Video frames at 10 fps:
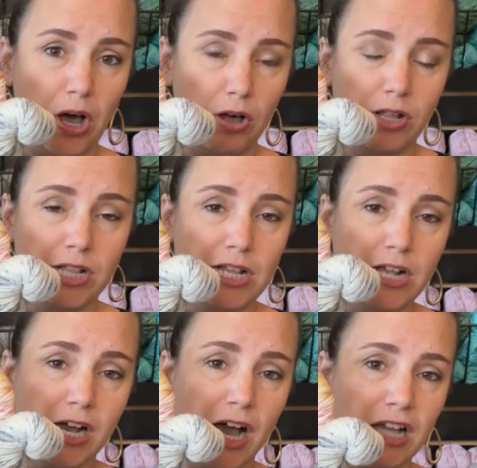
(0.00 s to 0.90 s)
ball,
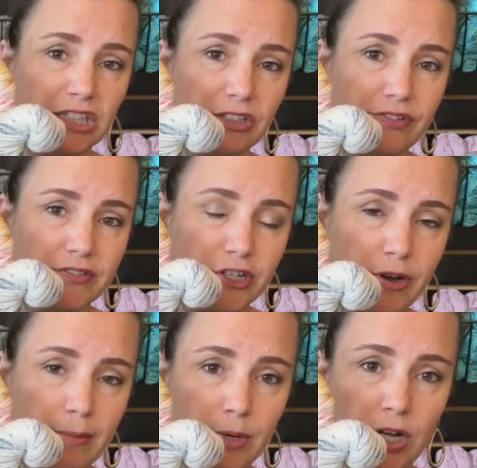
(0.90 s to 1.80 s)
a little 50
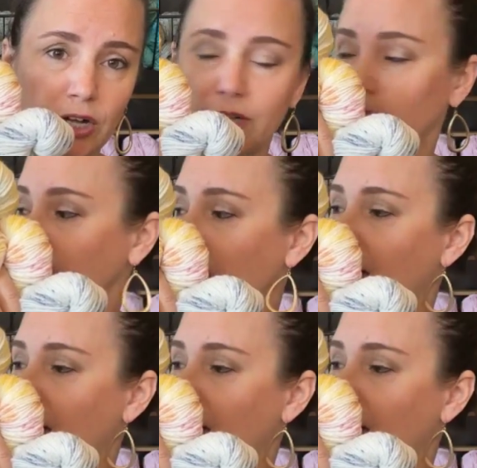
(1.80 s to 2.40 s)
gram ball.